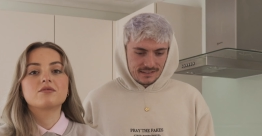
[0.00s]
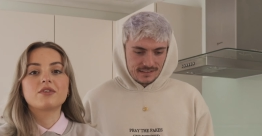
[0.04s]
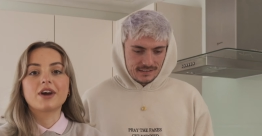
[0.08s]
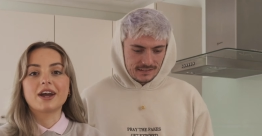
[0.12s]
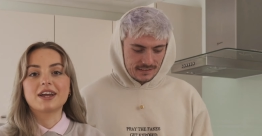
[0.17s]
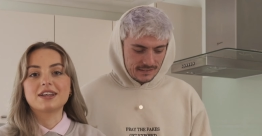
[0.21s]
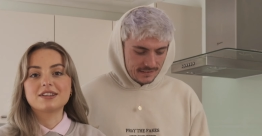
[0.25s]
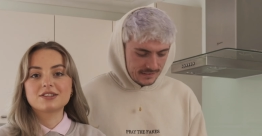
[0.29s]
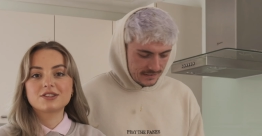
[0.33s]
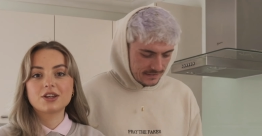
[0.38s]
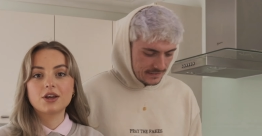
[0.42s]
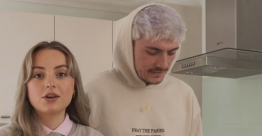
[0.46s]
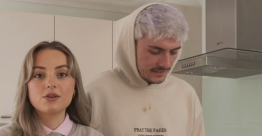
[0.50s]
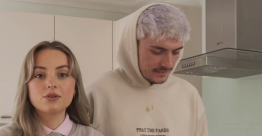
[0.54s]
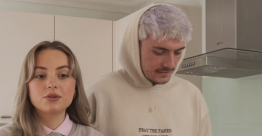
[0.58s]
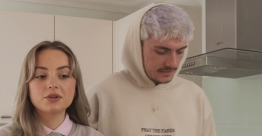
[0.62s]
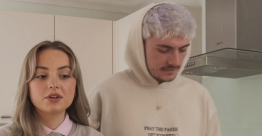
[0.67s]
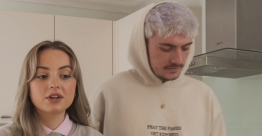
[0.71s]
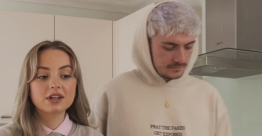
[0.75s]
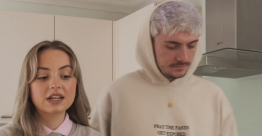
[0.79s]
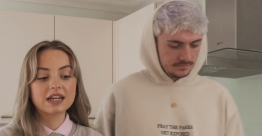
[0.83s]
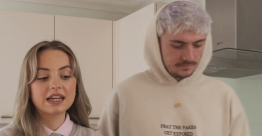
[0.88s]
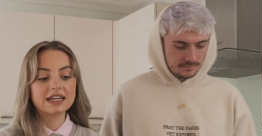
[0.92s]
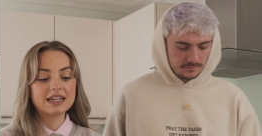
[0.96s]
Speaker 1: Right, so all
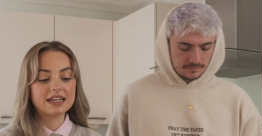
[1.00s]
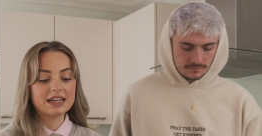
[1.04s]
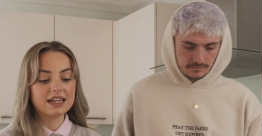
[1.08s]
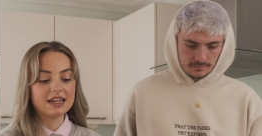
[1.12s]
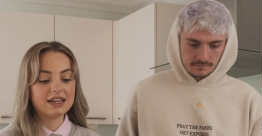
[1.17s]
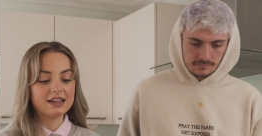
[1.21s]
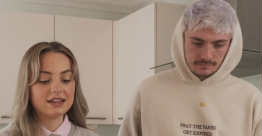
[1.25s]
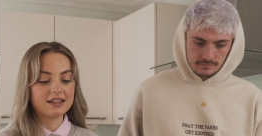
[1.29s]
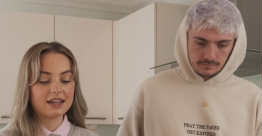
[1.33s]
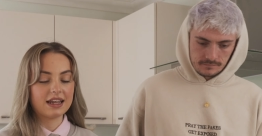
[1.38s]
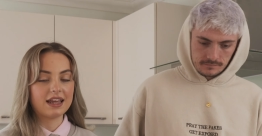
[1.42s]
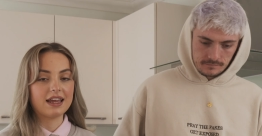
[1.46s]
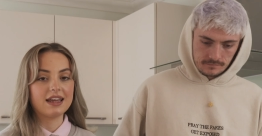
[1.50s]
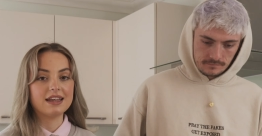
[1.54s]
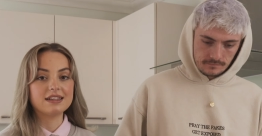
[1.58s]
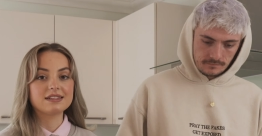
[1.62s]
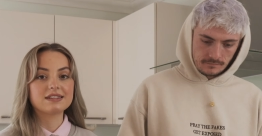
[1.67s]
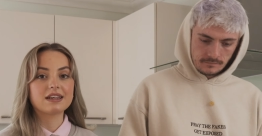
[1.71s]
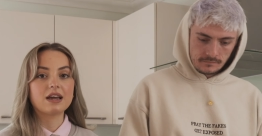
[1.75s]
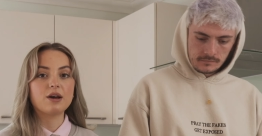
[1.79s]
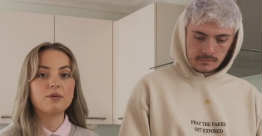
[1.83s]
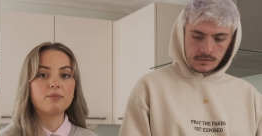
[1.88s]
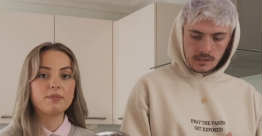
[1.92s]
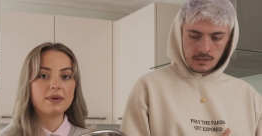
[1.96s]
you're gonna need is
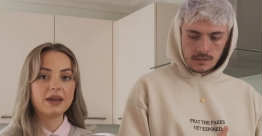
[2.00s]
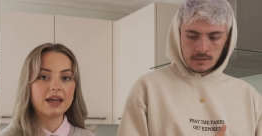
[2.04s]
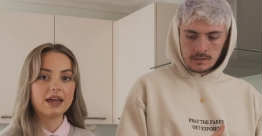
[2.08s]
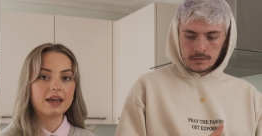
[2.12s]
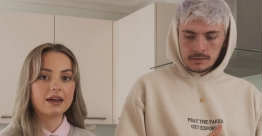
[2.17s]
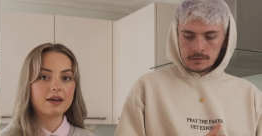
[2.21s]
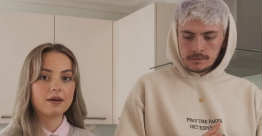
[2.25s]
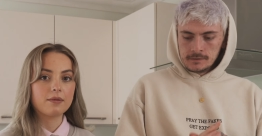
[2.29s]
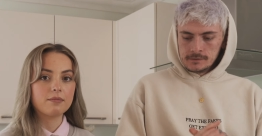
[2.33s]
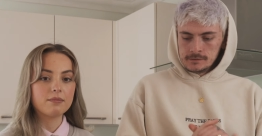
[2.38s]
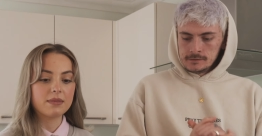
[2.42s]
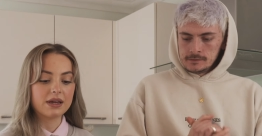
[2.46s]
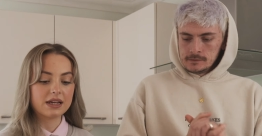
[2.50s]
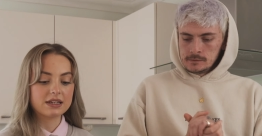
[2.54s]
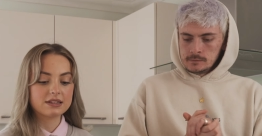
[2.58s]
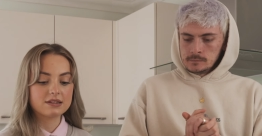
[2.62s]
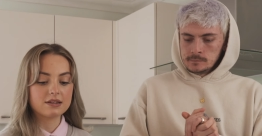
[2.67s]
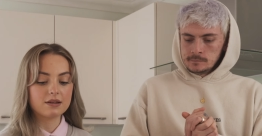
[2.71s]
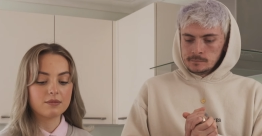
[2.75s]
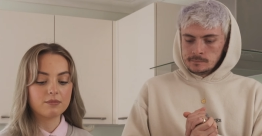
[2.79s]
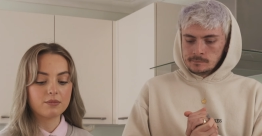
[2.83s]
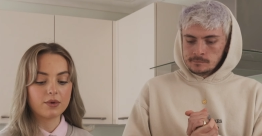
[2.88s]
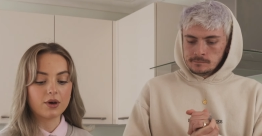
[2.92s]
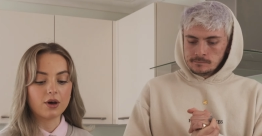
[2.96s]
a big
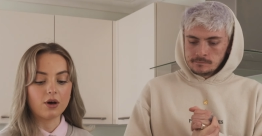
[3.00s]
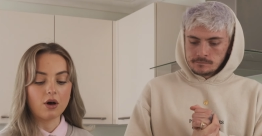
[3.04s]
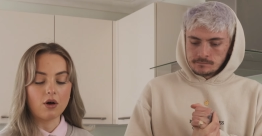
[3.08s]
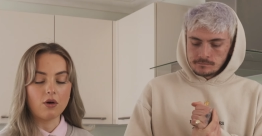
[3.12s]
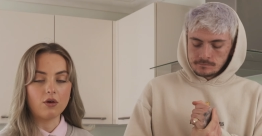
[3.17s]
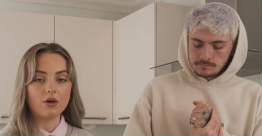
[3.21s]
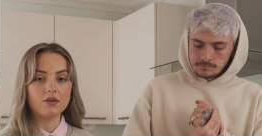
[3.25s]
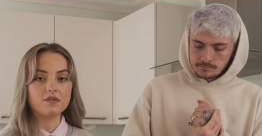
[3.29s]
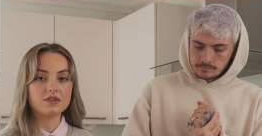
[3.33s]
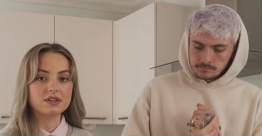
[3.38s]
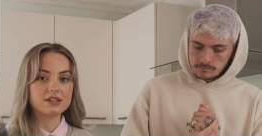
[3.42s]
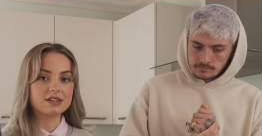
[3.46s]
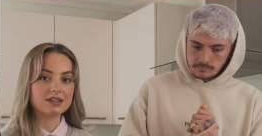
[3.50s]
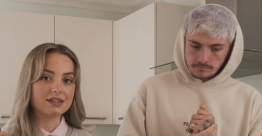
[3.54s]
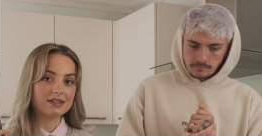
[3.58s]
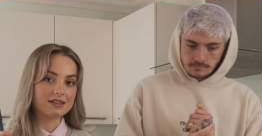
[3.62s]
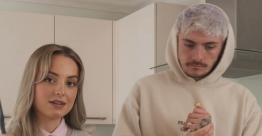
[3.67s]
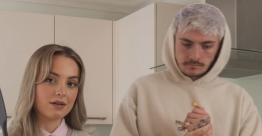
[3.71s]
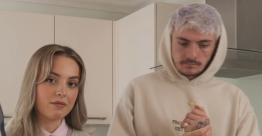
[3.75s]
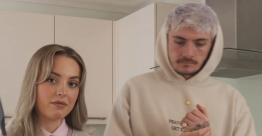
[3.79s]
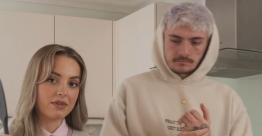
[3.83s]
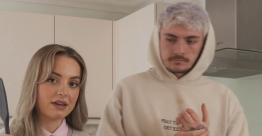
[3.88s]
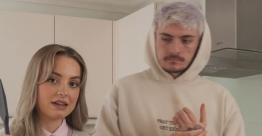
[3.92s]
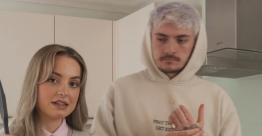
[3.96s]
mixing bowl, obviously
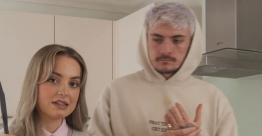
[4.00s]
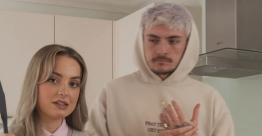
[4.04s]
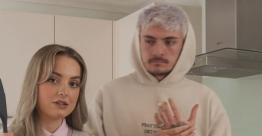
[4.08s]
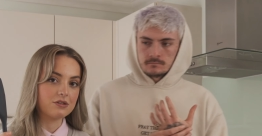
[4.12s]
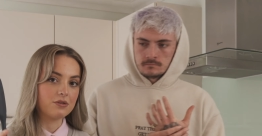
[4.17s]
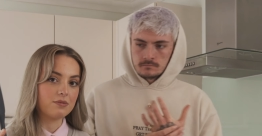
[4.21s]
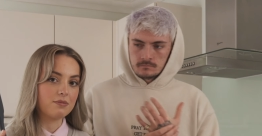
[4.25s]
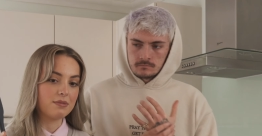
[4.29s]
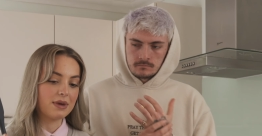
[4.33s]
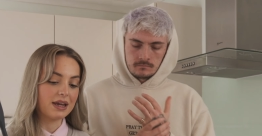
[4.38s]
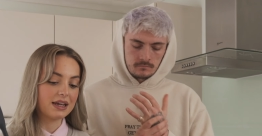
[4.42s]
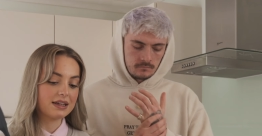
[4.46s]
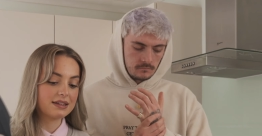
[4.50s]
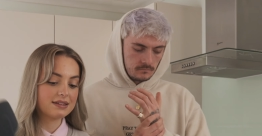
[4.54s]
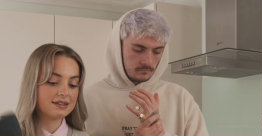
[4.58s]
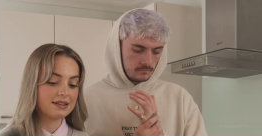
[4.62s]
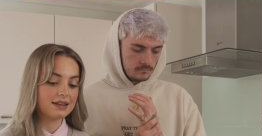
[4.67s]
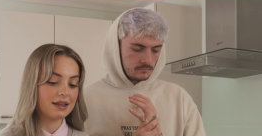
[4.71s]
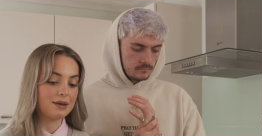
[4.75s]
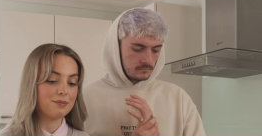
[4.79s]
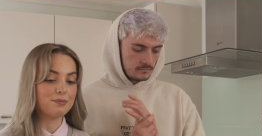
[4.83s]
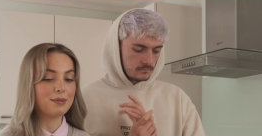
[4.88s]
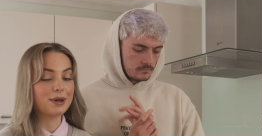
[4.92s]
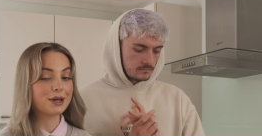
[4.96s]
something to mix
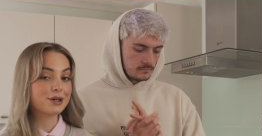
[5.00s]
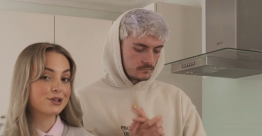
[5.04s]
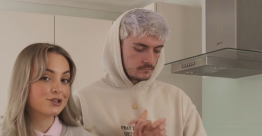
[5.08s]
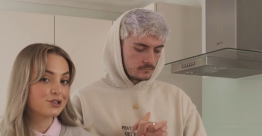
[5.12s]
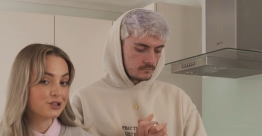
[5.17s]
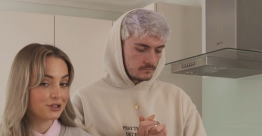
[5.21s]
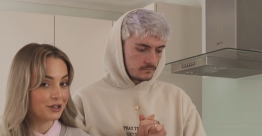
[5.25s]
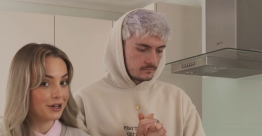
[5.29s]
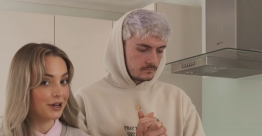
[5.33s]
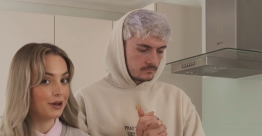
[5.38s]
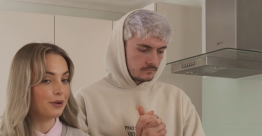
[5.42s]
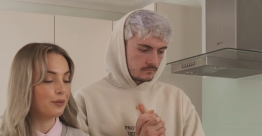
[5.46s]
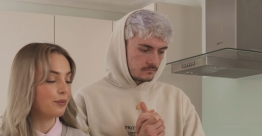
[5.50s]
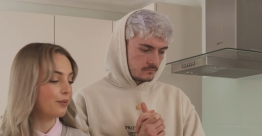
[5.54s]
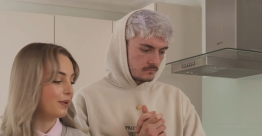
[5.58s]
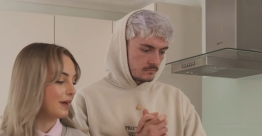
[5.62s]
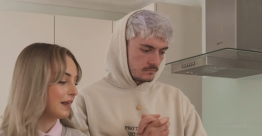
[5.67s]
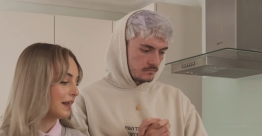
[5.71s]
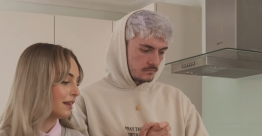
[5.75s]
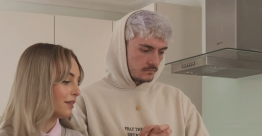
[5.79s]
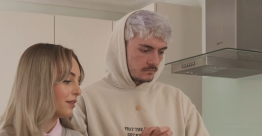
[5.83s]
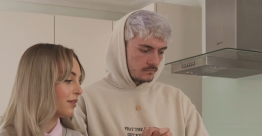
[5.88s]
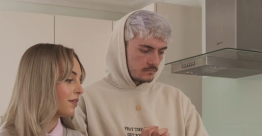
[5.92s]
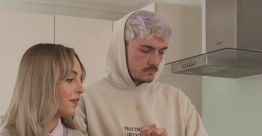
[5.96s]
the mixture
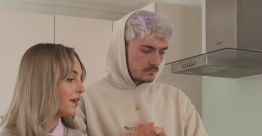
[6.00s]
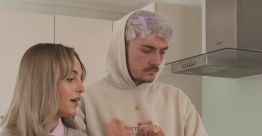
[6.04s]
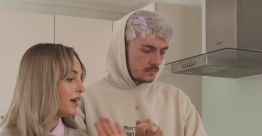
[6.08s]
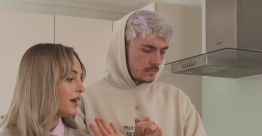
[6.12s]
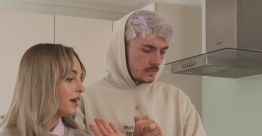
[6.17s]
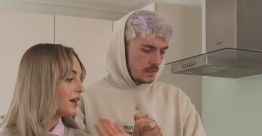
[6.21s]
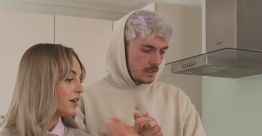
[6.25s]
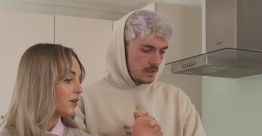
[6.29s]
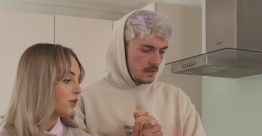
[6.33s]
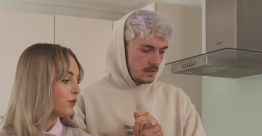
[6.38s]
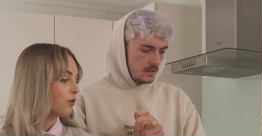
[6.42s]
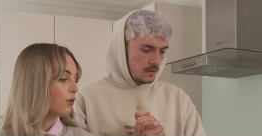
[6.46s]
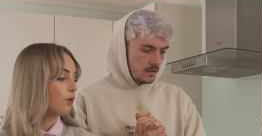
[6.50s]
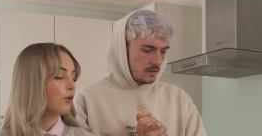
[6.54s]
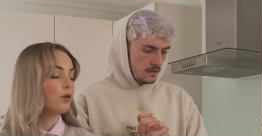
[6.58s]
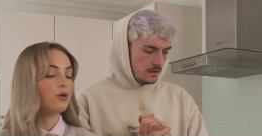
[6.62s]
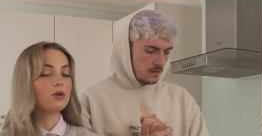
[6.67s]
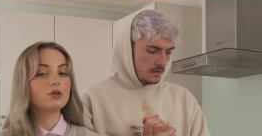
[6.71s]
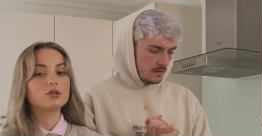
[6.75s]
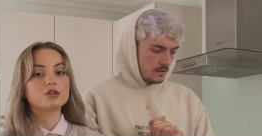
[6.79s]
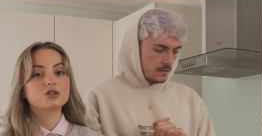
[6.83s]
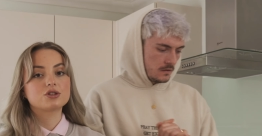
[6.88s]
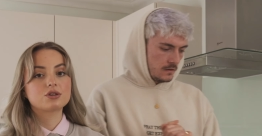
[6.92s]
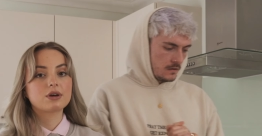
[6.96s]
with
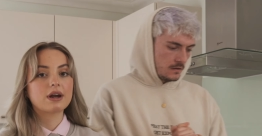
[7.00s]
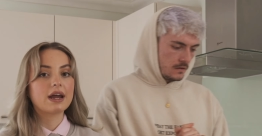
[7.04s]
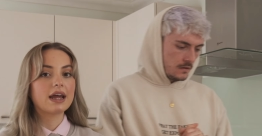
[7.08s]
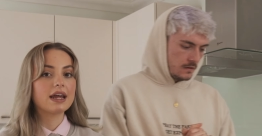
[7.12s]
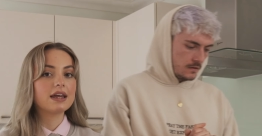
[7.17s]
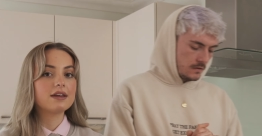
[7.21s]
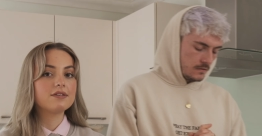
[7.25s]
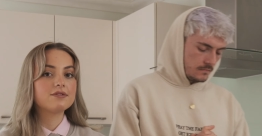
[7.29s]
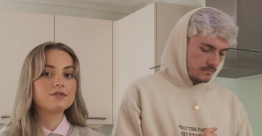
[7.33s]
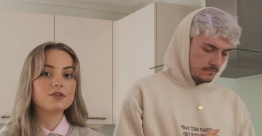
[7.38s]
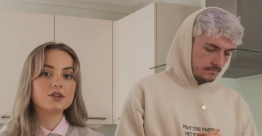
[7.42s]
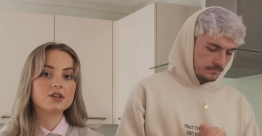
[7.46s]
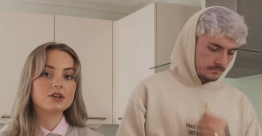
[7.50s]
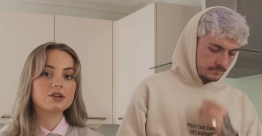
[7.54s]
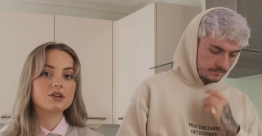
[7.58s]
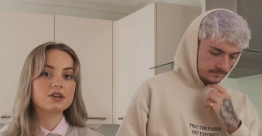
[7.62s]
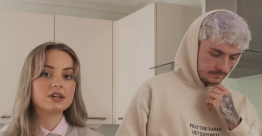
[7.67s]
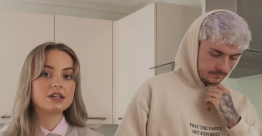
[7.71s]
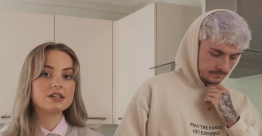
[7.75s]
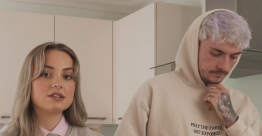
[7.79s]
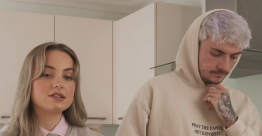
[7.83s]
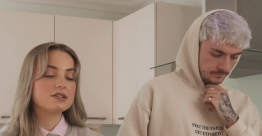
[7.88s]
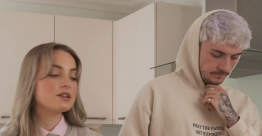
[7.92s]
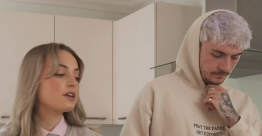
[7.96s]
your tray for the
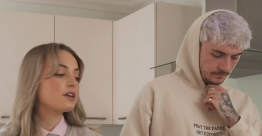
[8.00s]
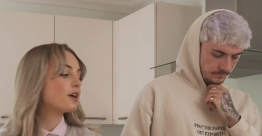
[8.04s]
cookies to